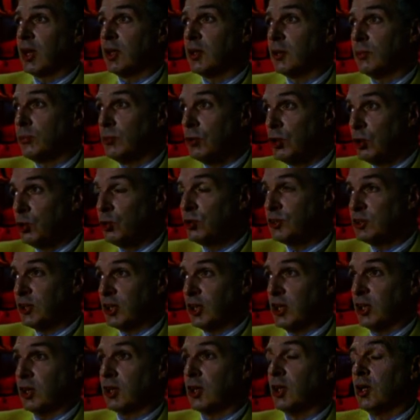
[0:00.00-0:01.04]
And the
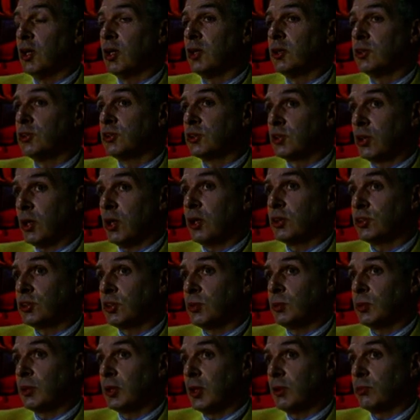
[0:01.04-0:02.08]
music starts
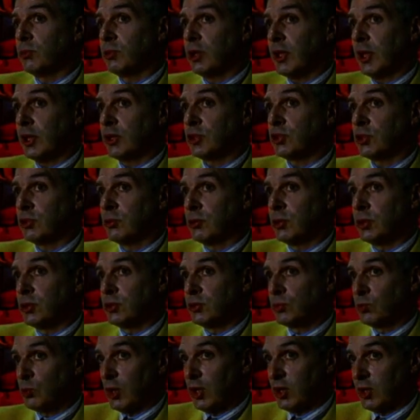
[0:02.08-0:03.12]
to become reactionary
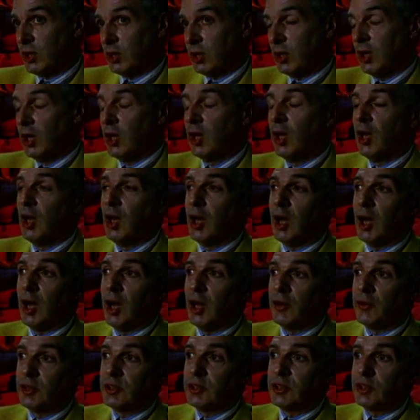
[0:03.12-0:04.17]
as well.
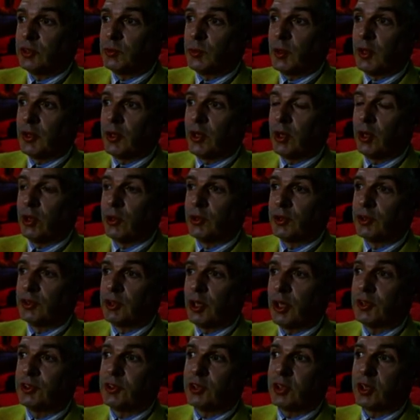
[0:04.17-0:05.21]
And this is where the whole
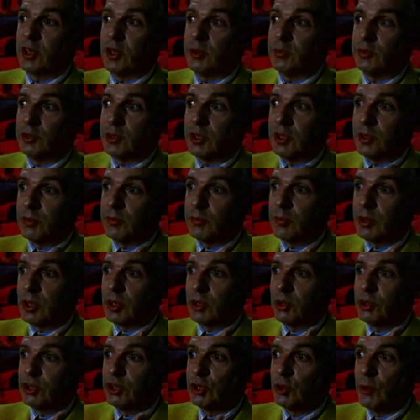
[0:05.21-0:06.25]
disaster comes in,
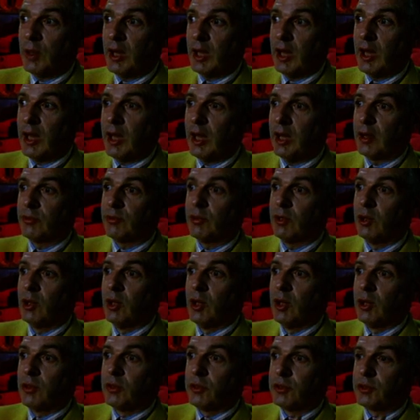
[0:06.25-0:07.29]
because you have
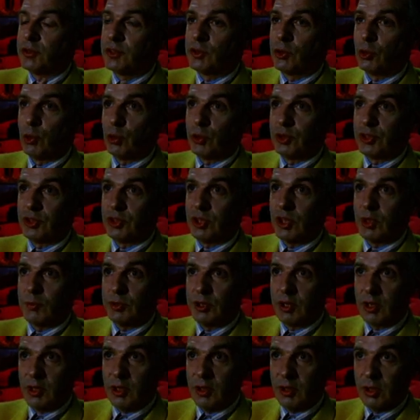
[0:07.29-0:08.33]
the sourcing,
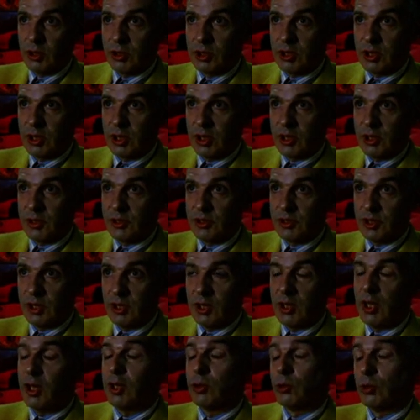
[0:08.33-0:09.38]
particularly in Ocean Colour
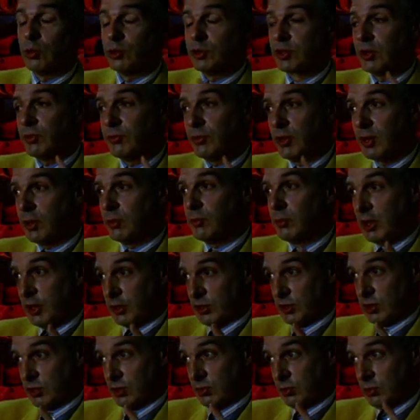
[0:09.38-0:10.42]
Scene, and also very
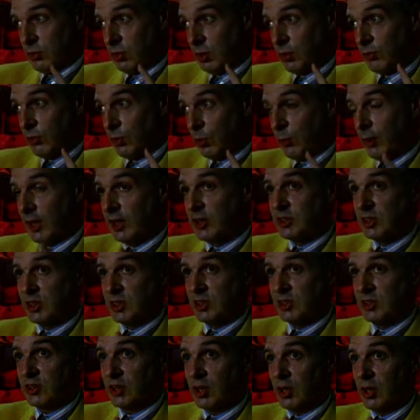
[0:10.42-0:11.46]
much of
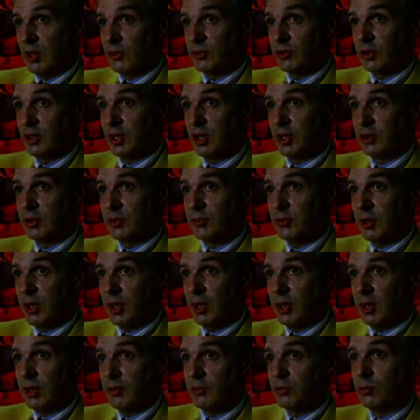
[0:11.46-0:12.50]
Oasis after
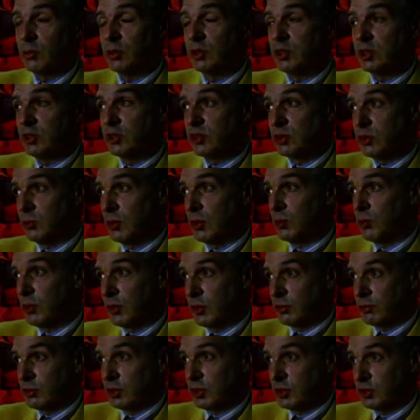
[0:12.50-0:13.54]
95, which is to me one
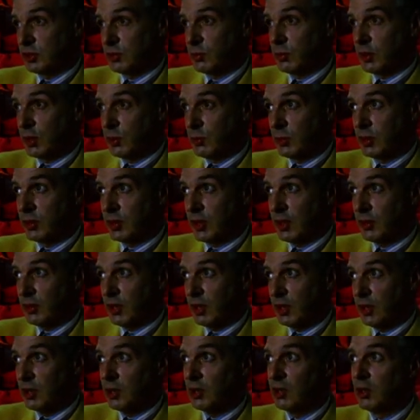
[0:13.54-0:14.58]
of the reasons why they went
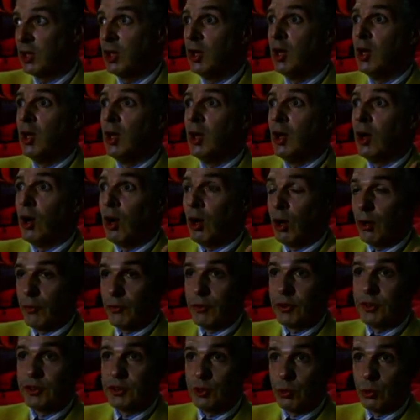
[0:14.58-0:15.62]
downhill, of
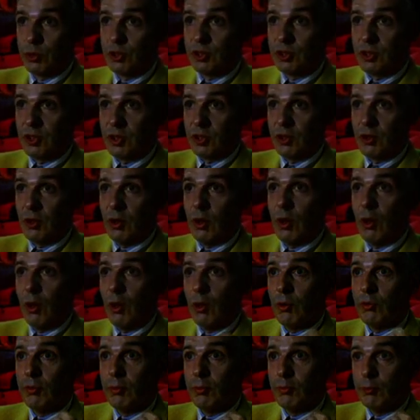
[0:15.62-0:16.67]
the sourcing
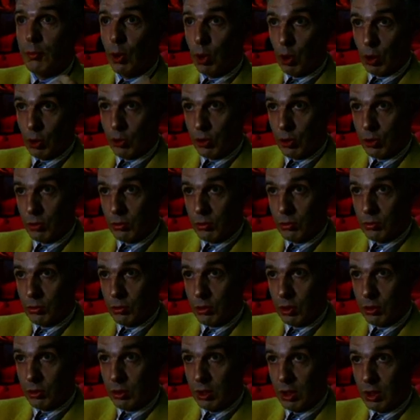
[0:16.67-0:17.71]
of mod,
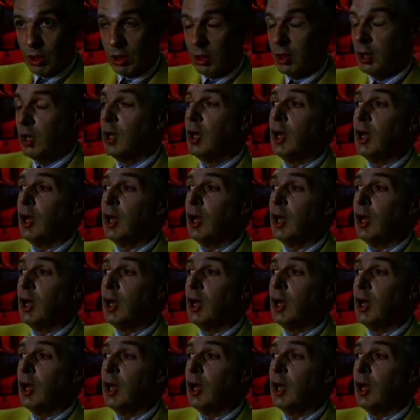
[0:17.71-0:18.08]
okay?